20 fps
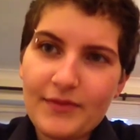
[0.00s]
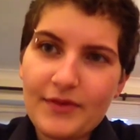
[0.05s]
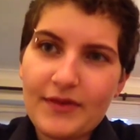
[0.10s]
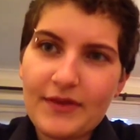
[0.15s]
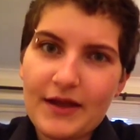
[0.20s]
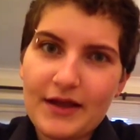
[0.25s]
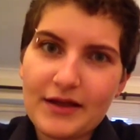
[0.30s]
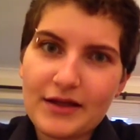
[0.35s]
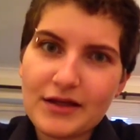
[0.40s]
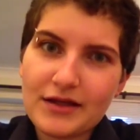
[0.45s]

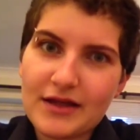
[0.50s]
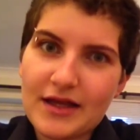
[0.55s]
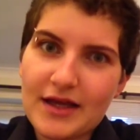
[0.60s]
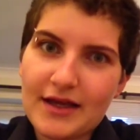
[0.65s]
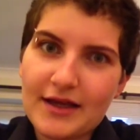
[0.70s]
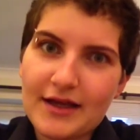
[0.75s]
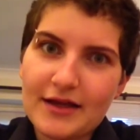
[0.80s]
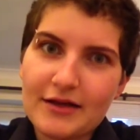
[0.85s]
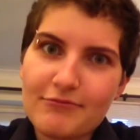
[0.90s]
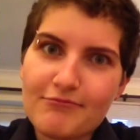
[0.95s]
This thing
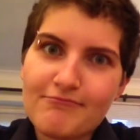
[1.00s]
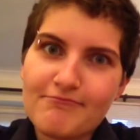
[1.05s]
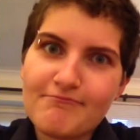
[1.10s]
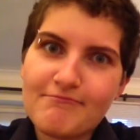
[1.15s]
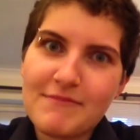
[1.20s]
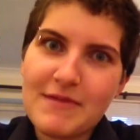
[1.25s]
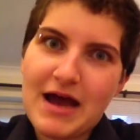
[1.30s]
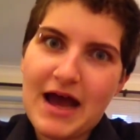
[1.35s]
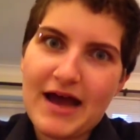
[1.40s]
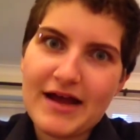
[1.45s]
is
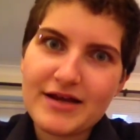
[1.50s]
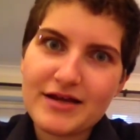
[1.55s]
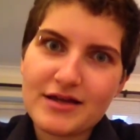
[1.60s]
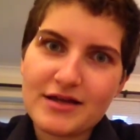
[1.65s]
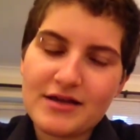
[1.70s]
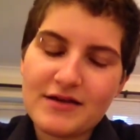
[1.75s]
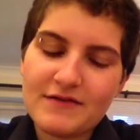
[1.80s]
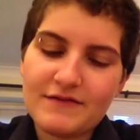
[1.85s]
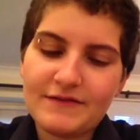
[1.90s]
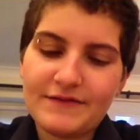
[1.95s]

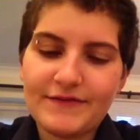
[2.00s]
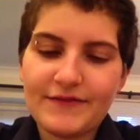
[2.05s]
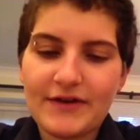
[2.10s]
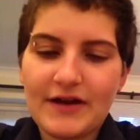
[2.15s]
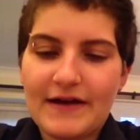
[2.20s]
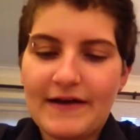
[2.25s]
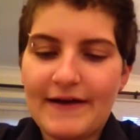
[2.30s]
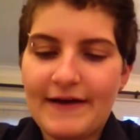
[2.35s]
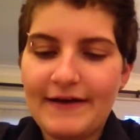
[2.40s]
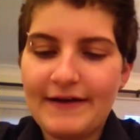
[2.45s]
massive,
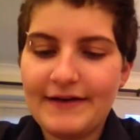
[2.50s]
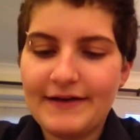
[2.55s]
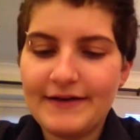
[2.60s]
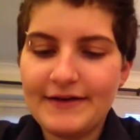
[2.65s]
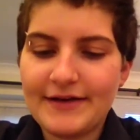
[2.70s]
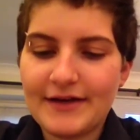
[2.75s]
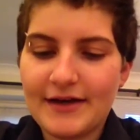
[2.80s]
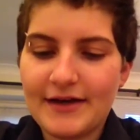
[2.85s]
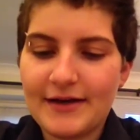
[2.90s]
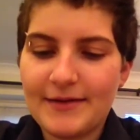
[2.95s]
and
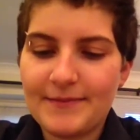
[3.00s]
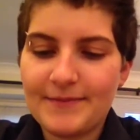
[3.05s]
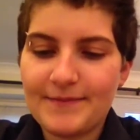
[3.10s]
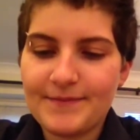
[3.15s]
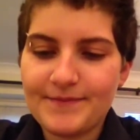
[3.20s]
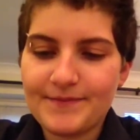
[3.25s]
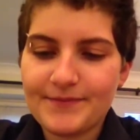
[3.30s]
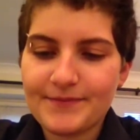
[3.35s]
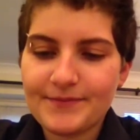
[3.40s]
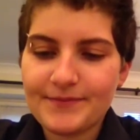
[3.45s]

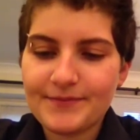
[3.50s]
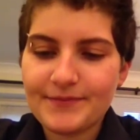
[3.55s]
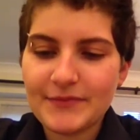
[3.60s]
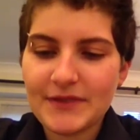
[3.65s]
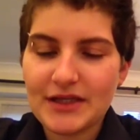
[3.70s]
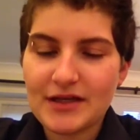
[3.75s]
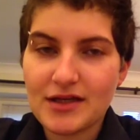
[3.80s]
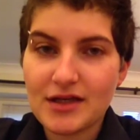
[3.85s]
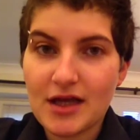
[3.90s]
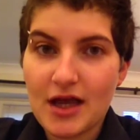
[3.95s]

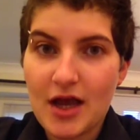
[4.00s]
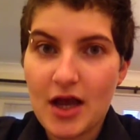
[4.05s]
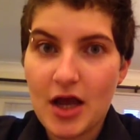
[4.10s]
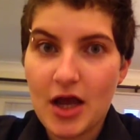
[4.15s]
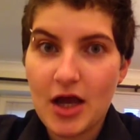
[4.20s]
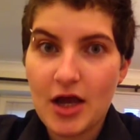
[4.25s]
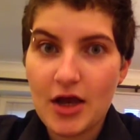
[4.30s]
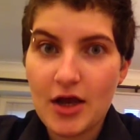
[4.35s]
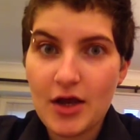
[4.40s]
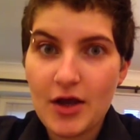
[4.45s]
it's
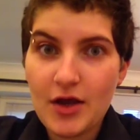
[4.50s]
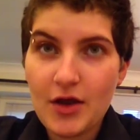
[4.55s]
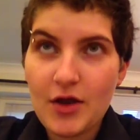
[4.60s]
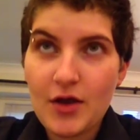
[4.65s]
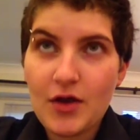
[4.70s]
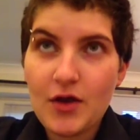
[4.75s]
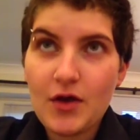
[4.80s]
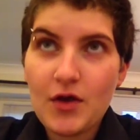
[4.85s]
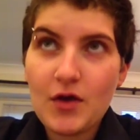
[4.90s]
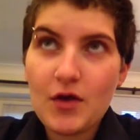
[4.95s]
a
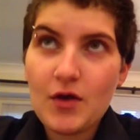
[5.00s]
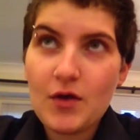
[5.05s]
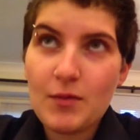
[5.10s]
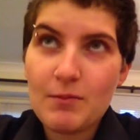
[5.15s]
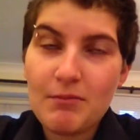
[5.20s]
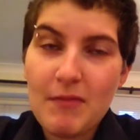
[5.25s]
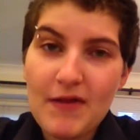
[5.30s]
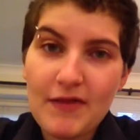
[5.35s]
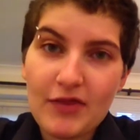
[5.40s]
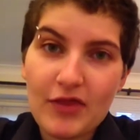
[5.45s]

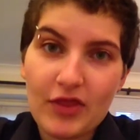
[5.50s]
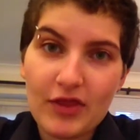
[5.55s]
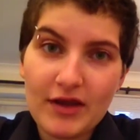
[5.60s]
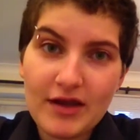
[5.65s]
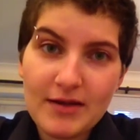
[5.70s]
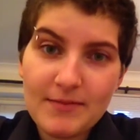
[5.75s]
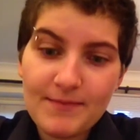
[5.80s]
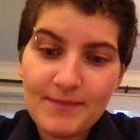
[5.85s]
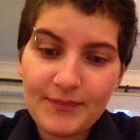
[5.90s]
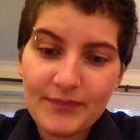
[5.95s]

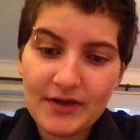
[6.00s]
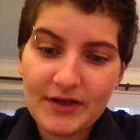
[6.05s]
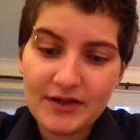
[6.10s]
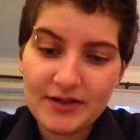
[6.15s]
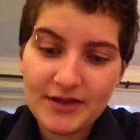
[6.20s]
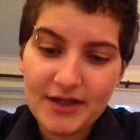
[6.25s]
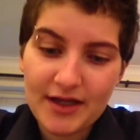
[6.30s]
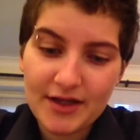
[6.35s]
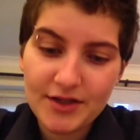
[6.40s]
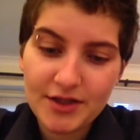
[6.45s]
monthly
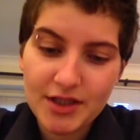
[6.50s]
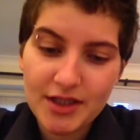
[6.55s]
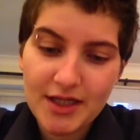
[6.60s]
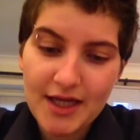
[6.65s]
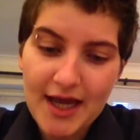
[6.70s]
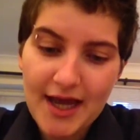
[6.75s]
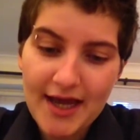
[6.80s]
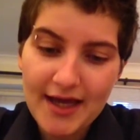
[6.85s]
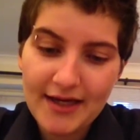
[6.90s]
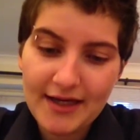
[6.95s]
injection,
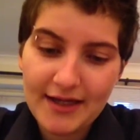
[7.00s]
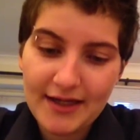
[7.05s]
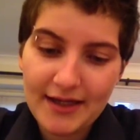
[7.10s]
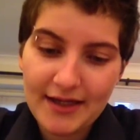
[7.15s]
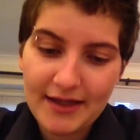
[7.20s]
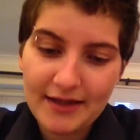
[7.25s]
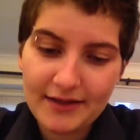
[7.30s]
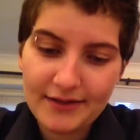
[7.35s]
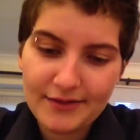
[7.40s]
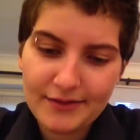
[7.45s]
and
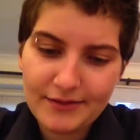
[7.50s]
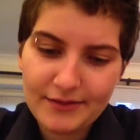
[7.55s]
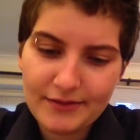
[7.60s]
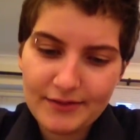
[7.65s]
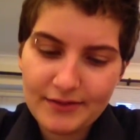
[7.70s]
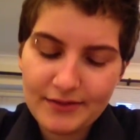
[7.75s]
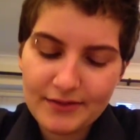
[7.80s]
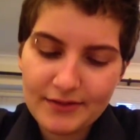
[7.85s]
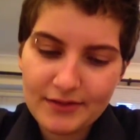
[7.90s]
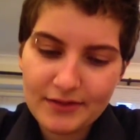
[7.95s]

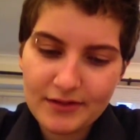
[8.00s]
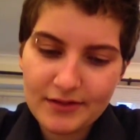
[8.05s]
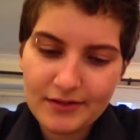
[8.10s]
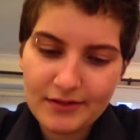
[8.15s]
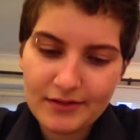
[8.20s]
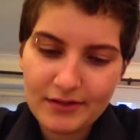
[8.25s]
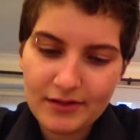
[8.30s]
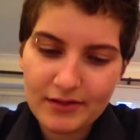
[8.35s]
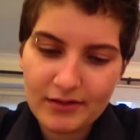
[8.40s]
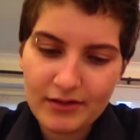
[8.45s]

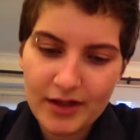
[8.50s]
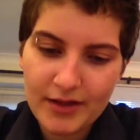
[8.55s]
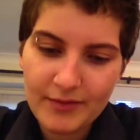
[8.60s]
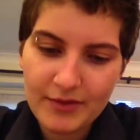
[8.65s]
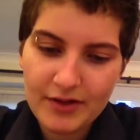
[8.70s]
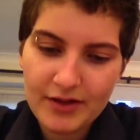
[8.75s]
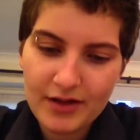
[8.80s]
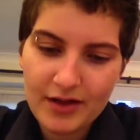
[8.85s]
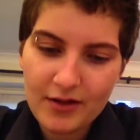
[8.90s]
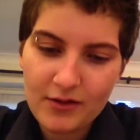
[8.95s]
I'm
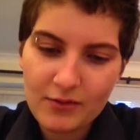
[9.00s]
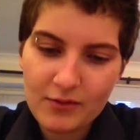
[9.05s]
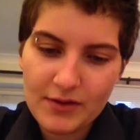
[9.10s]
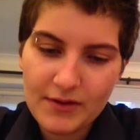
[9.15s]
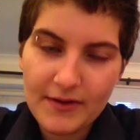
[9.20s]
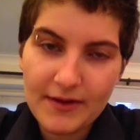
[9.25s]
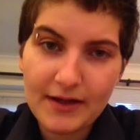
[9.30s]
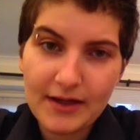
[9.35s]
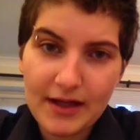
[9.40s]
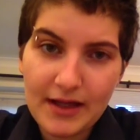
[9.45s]
going to go with
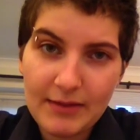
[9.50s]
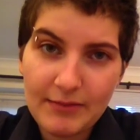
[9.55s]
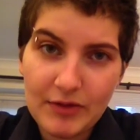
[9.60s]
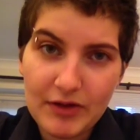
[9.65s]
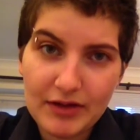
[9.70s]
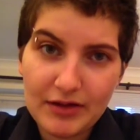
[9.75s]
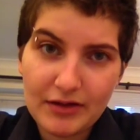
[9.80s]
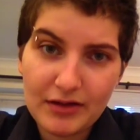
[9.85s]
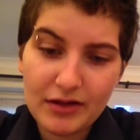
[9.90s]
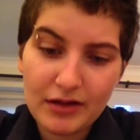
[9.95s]

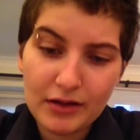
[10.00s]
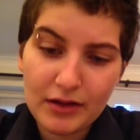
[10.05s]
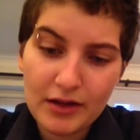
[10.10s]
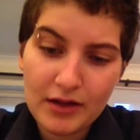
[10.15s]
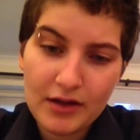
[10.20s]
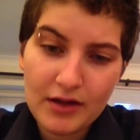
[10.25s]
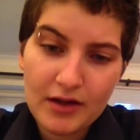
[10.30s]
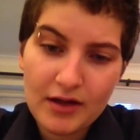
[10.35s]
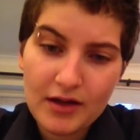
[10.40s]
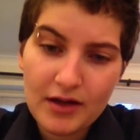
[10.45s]
inhibits
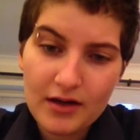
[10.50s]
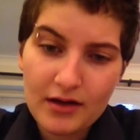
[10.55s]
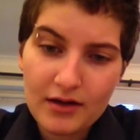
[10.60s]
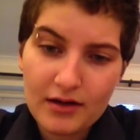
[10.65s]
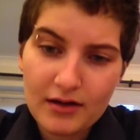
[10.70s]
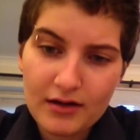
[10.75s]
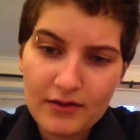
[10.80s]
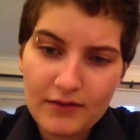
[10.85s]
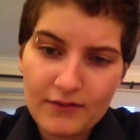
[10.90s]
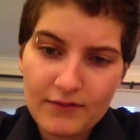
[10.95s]

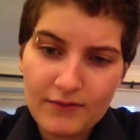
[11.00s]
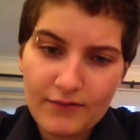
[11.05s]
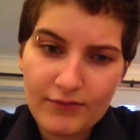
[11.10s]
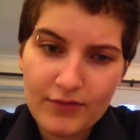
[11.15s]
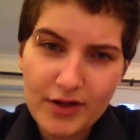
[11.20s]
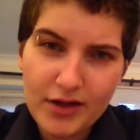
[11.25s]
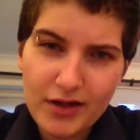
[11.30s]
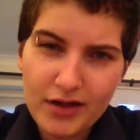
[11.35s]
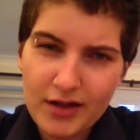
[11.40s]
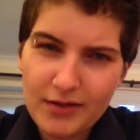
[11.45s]

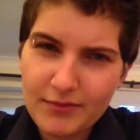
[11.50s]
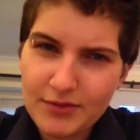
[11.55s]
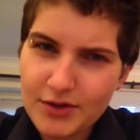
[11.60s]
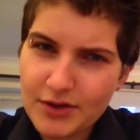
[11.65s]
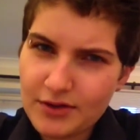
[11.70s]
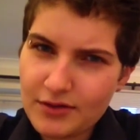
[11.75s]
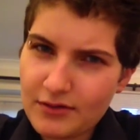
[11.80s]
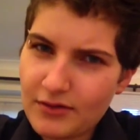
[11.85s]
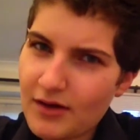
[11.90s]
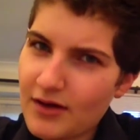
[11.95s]

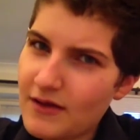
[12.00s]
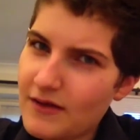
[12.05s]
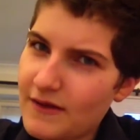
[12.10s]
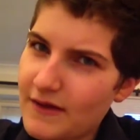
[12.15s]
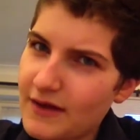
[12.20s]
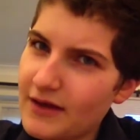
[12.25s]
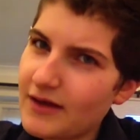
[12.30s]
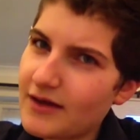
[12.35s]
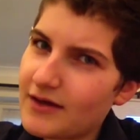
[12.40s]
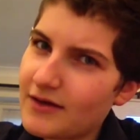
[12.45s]
reception, I
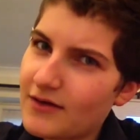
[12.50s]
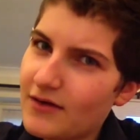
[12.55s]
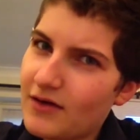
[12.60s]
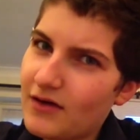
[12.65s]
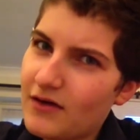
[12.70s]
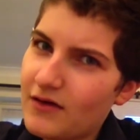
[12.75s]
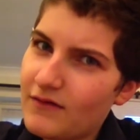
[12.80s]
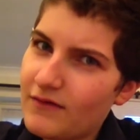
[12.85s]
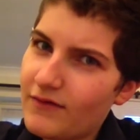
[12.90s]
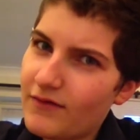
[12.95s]
think,
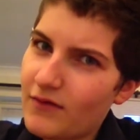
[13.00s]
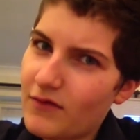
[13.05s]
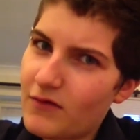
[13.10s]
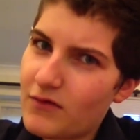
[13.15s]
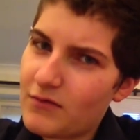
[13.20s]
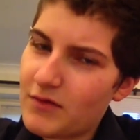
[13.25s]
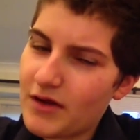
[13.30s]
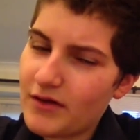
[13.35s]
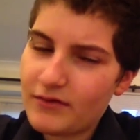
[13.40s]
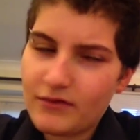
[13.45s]
of
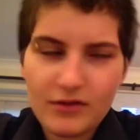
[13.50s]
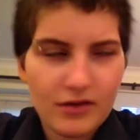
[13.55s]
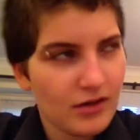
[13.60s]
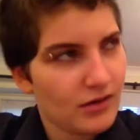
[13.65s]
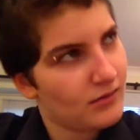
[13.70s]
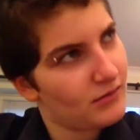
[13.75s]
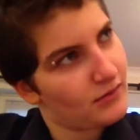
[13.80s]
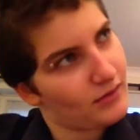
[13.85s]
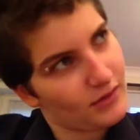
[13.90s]
hormones.